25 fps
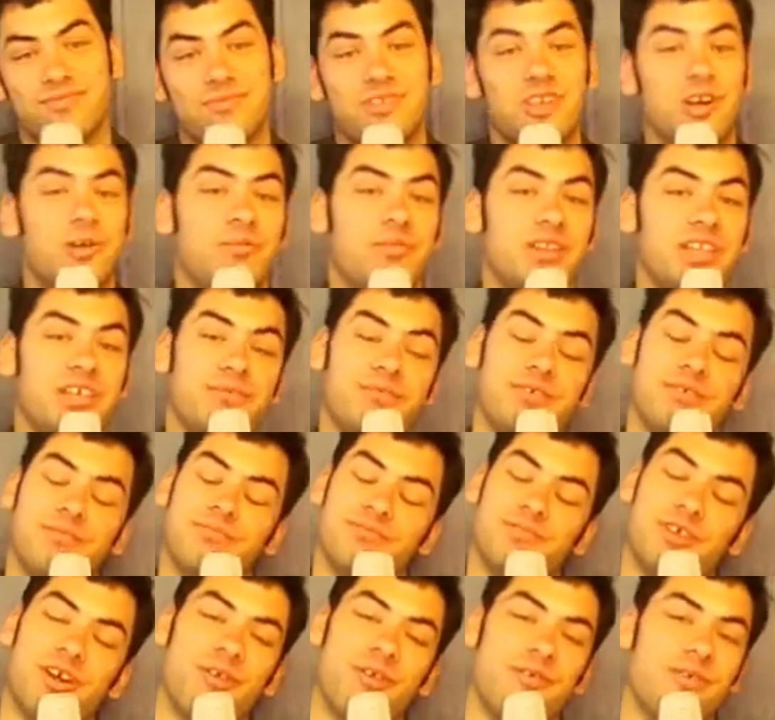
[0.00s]
Don't believe me?
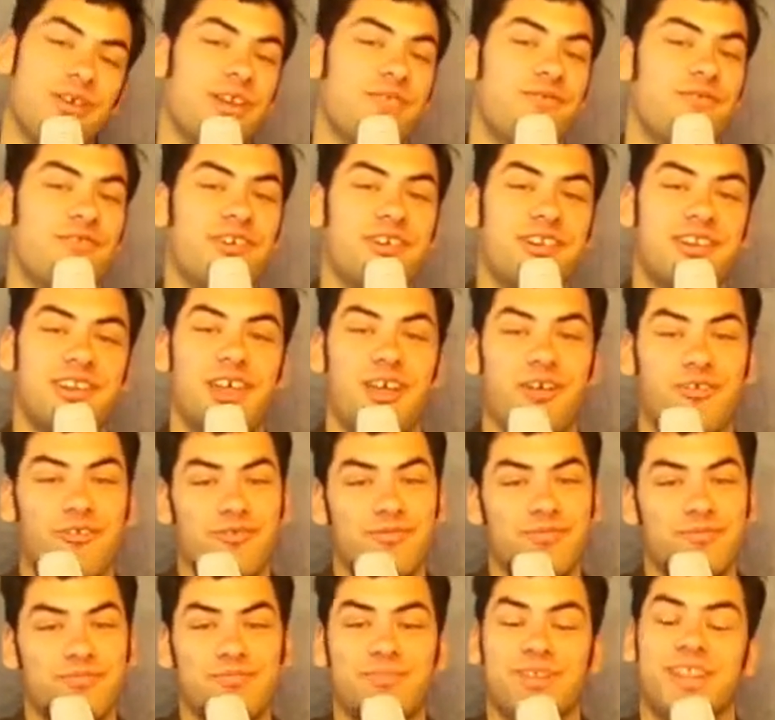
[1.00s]
Go read it for
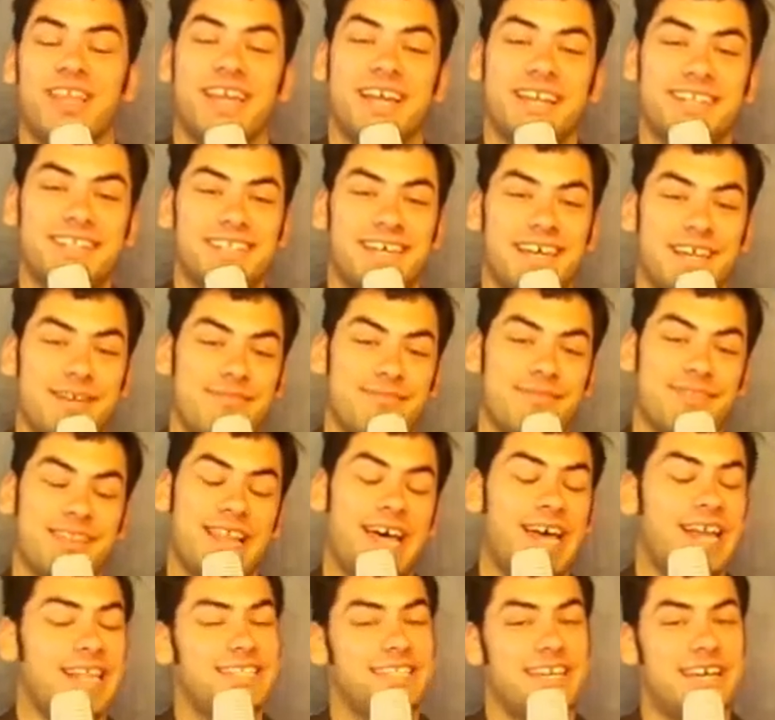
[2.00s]
yourself. But like I said, a
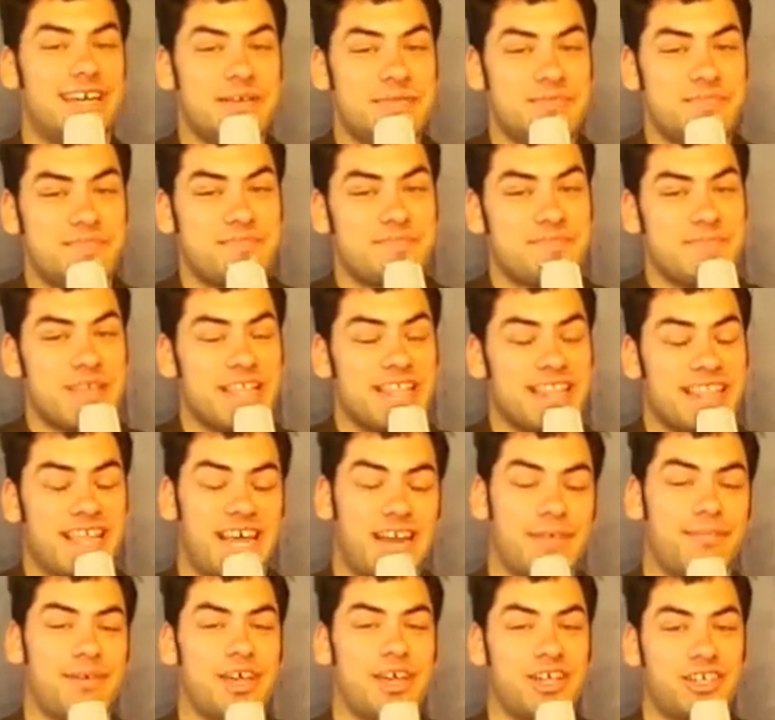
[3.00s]
lot of time, a
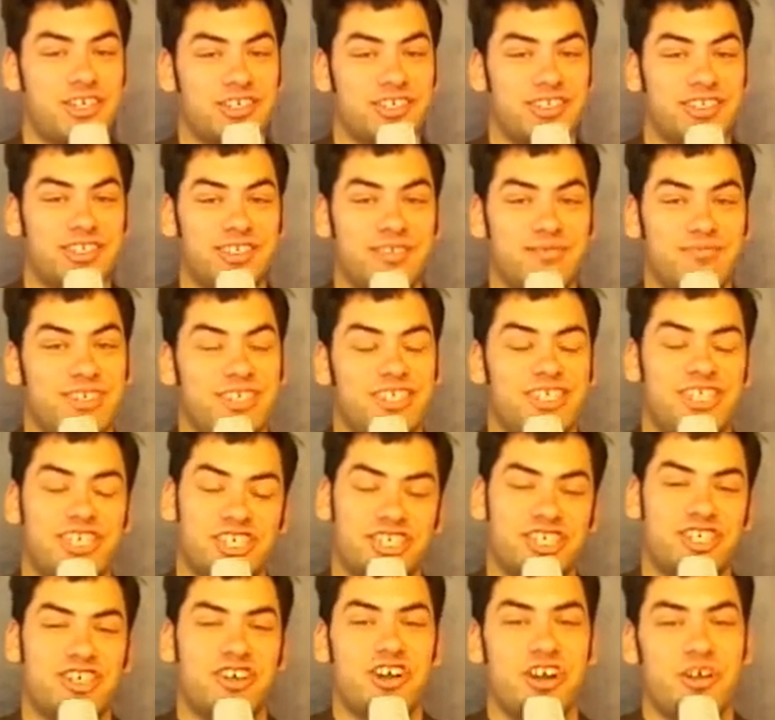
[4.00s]
lot of patience, a
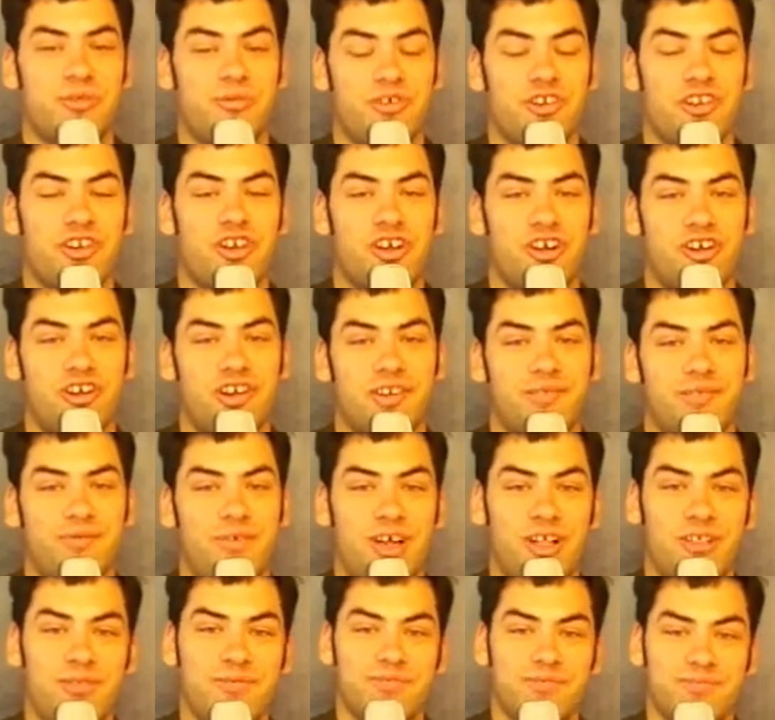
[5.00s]
dictionary wouldn't hurt as
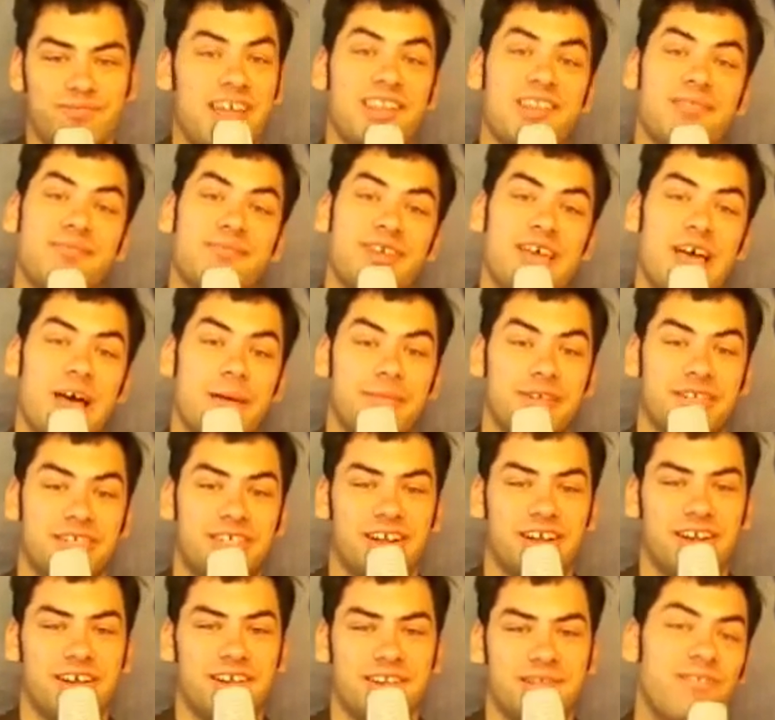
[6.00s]
well. And some
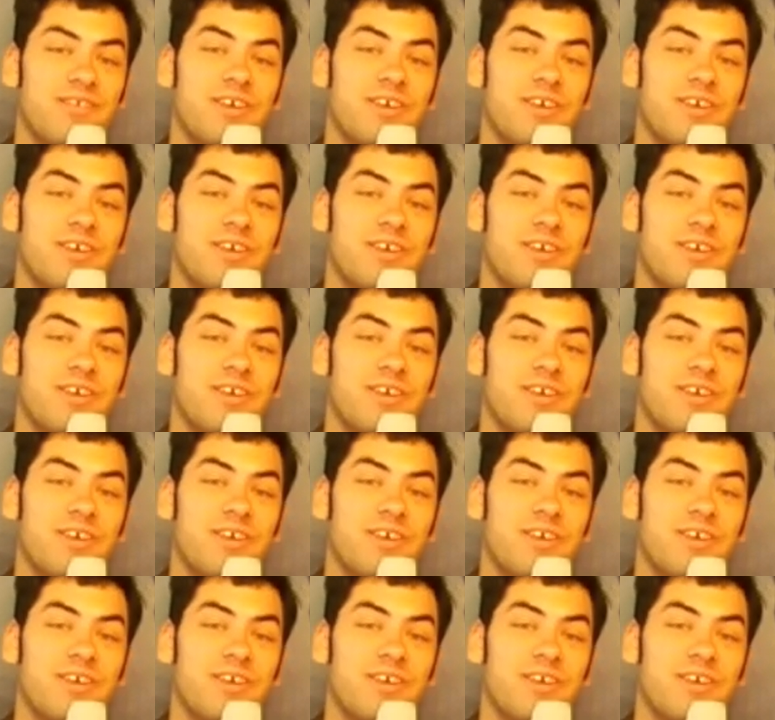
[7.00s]
commentaries.